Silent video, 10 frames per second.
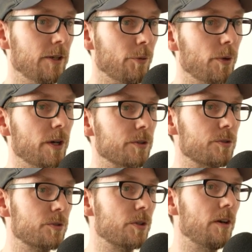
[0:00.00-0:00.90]
We also
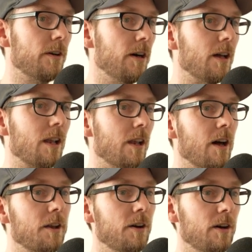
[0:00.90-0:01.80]
saw a
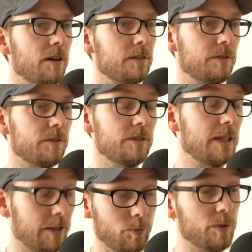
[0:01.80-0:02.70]
lot of,
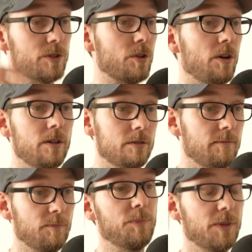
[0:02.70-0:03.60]
like, we saw
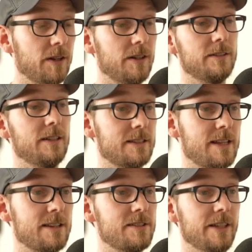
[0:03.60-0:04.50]

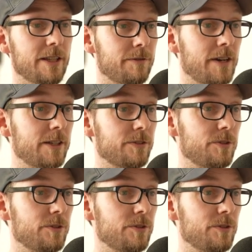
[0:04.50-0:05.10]
Assassin in the finals,